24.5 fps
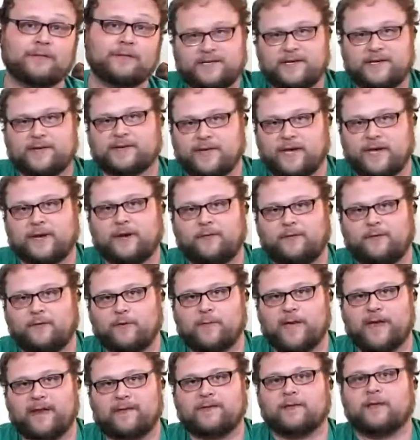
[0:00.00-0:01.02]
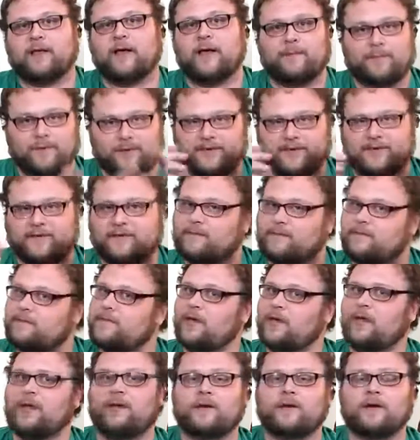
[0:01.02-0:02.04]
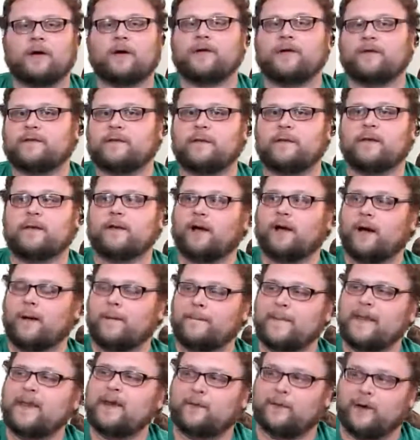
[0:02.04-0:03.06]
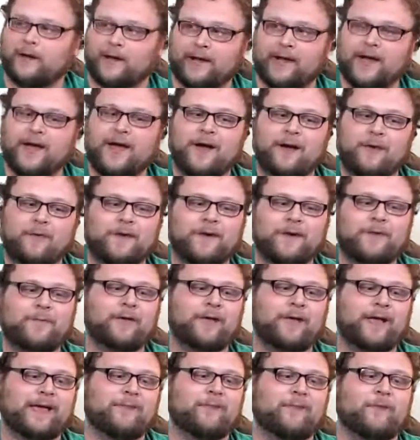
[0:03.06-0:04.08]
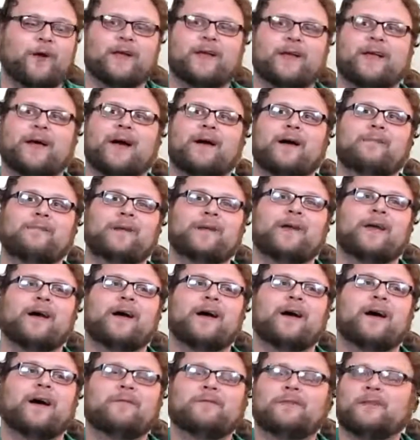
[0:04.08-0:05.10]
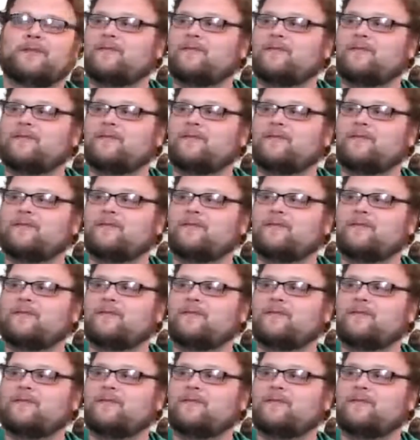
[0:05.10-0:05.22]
Seriously, I know 4 mana is a lot, but just, God, it's good. Anyway, we're going to play 1 copy of